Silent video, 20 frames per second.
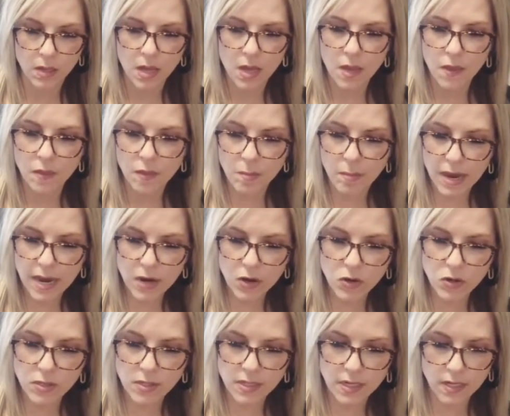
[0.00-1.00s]
The
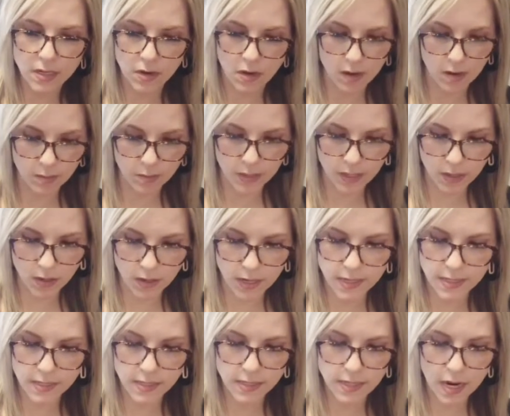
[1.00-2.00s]
makers did not appear.
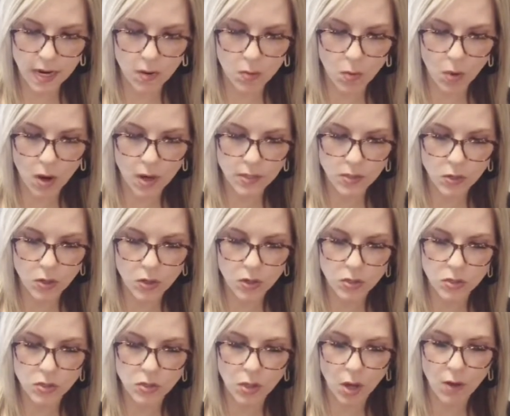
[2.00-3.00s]
Instead, Roz heard
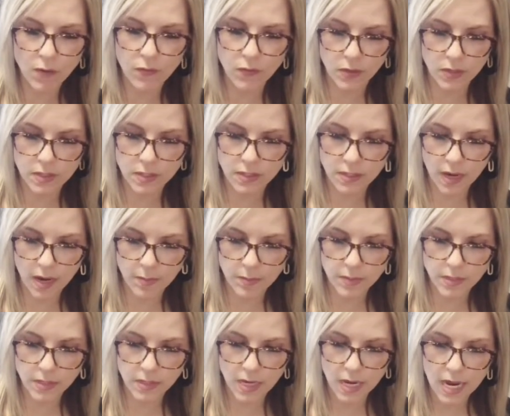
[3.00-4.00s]
soft
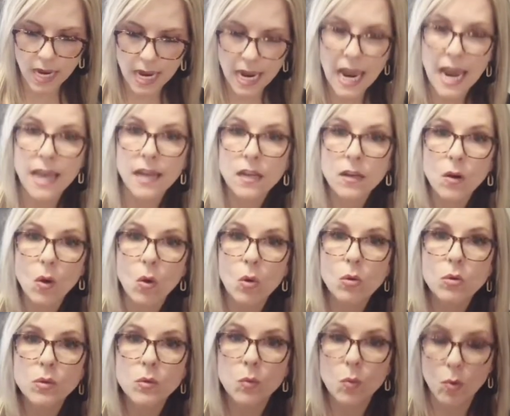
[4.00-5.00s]
footsteps, and an
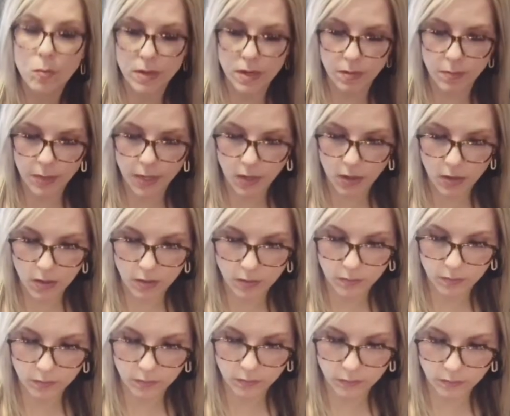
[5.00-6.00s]
old woman appeared.
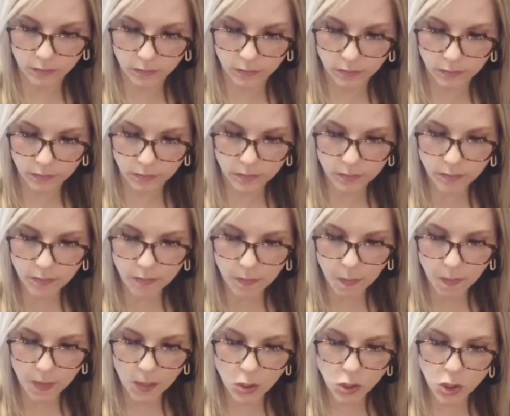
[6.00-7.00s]

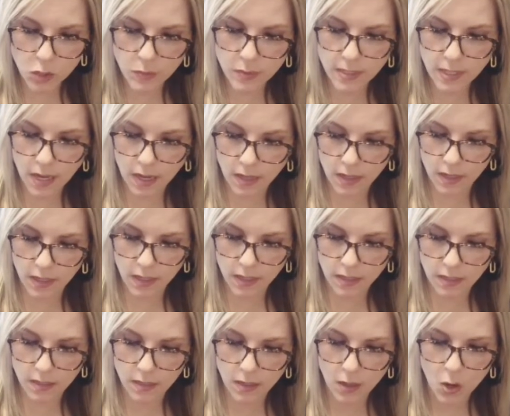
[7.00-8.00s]
She was elegant,
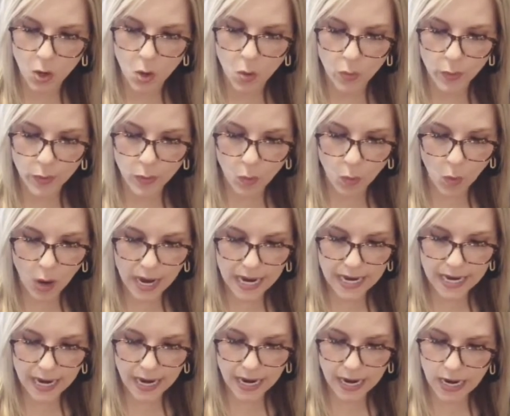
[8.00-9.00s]
with white
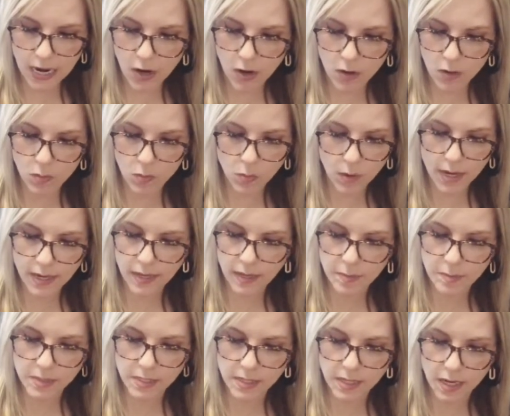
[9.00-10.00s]
hair and red
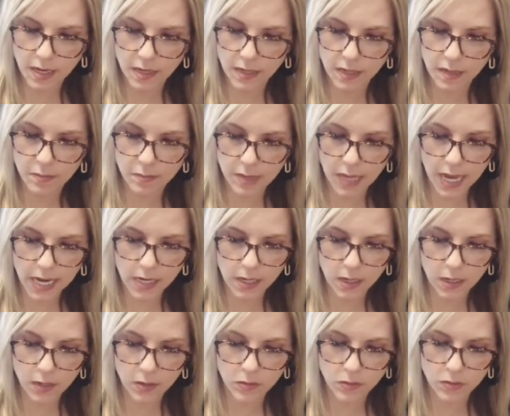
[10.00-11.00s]
lipstick and black
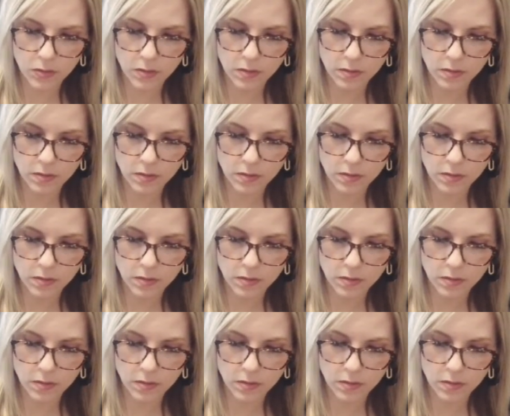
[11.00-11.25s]
clothes.